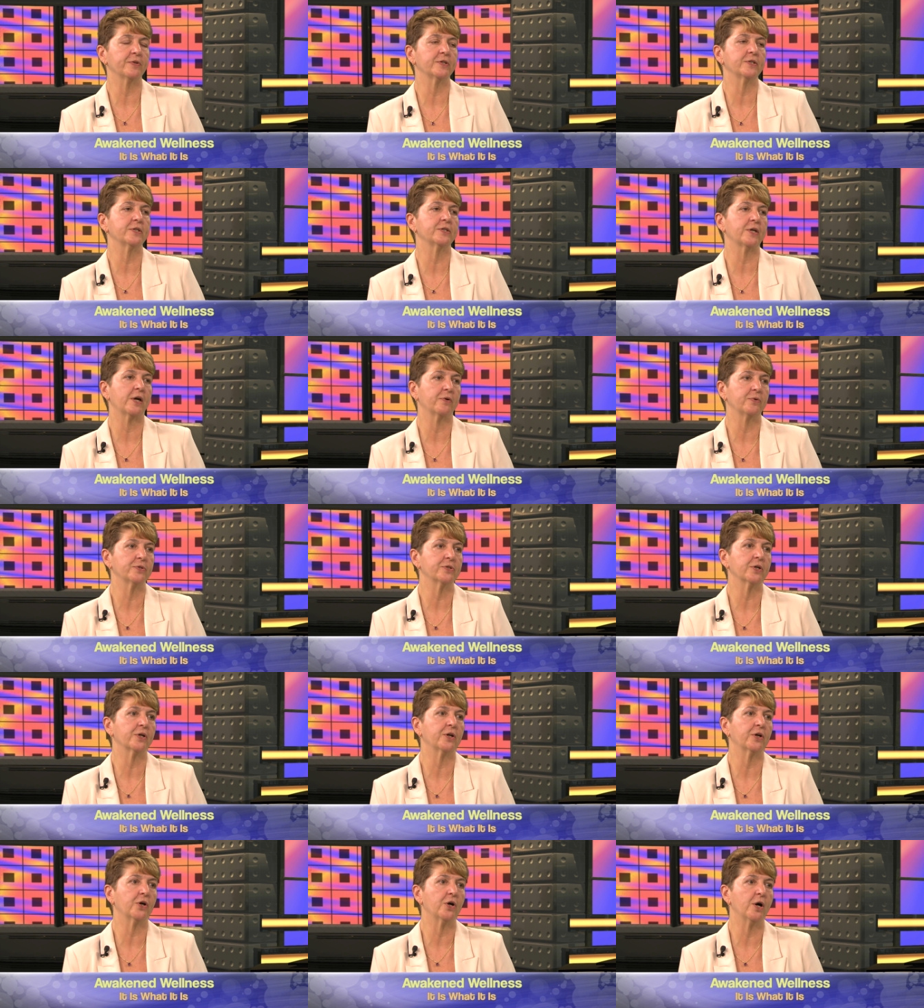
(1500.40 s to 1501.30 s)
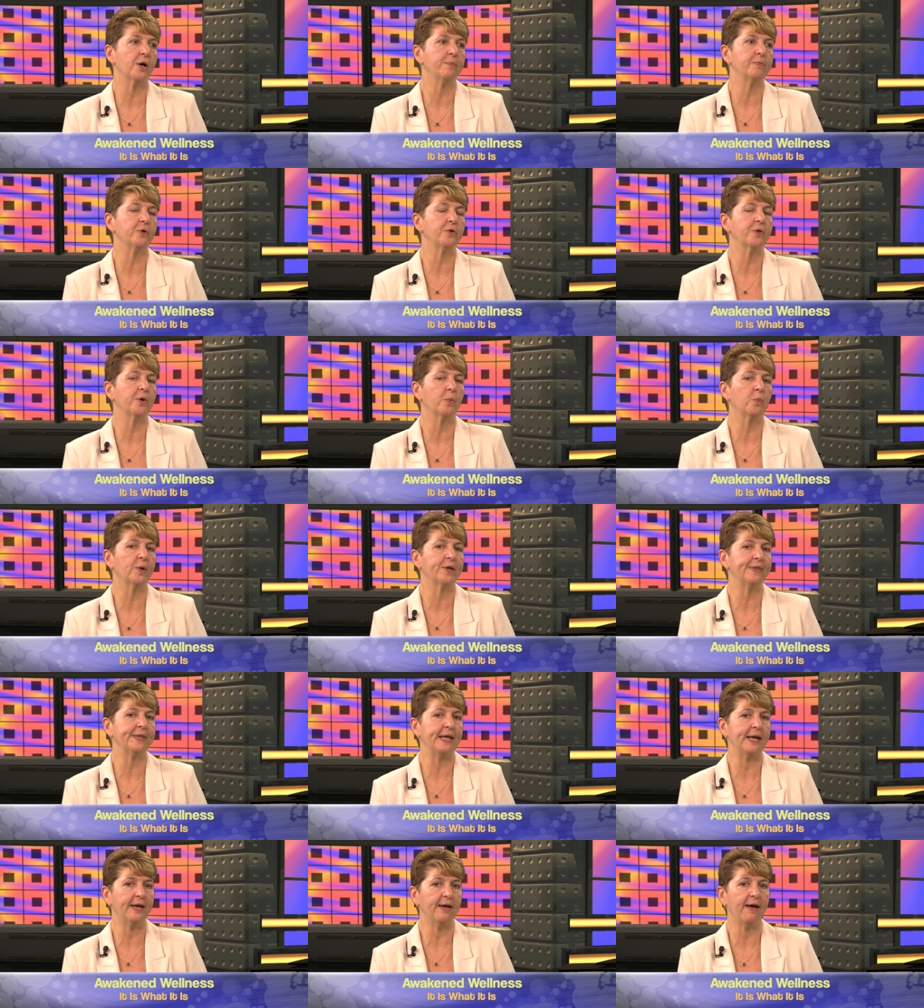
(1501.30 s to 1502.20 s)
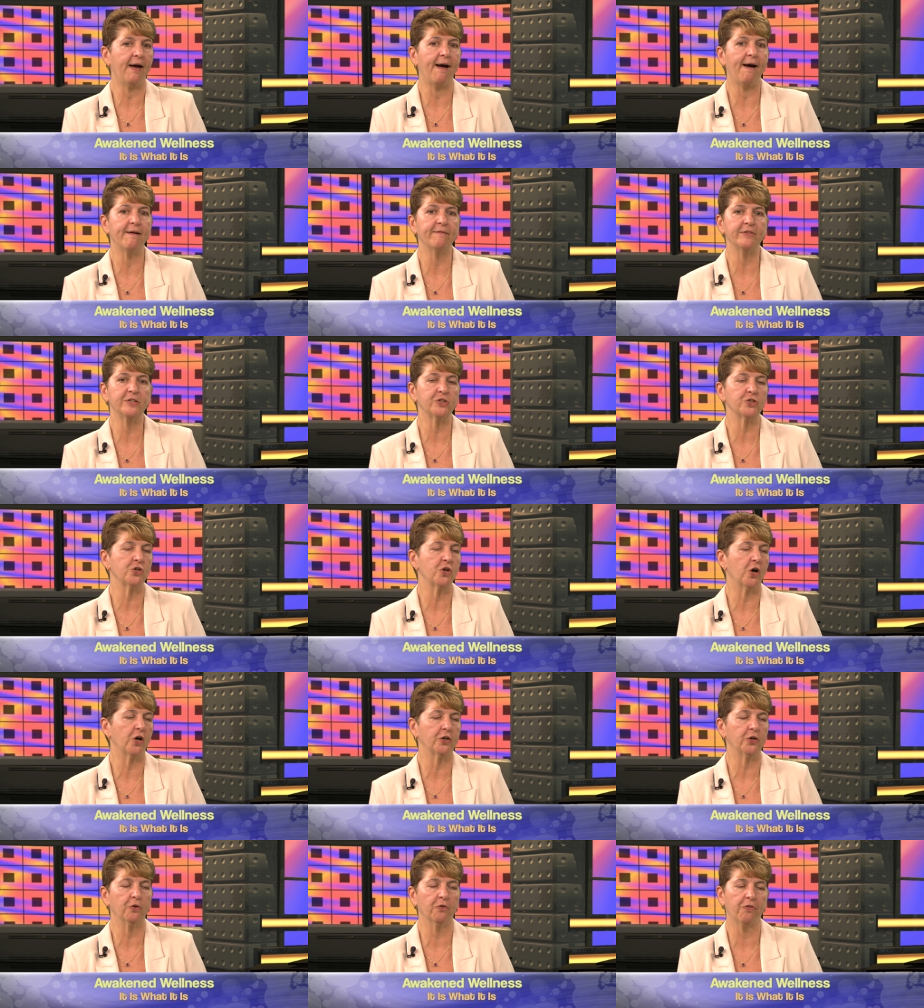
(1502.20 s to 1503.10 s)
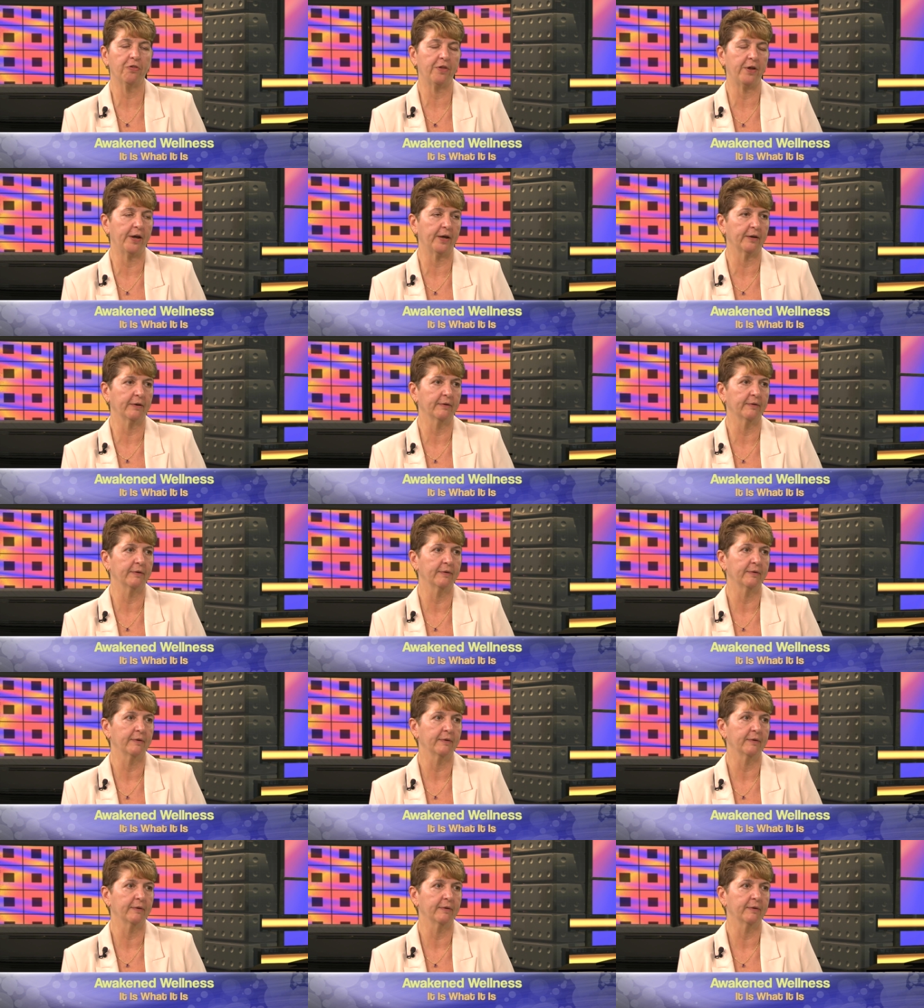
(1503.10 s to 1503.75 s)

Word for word: this is how it's going to calm you, that what they have is not your thing.